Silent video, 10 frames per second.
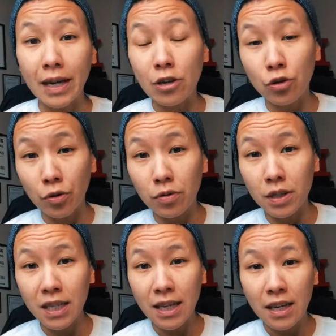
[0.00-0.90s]

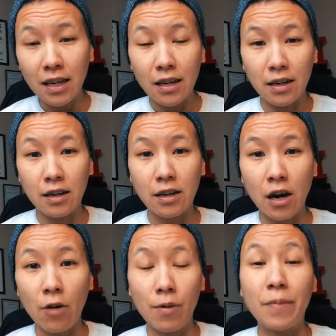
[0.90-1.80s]
intros and
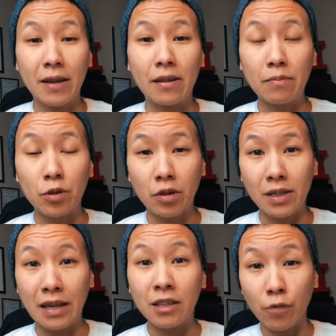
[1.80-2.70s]
how we make them
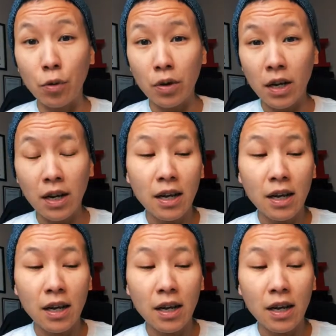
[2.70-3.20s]
successful.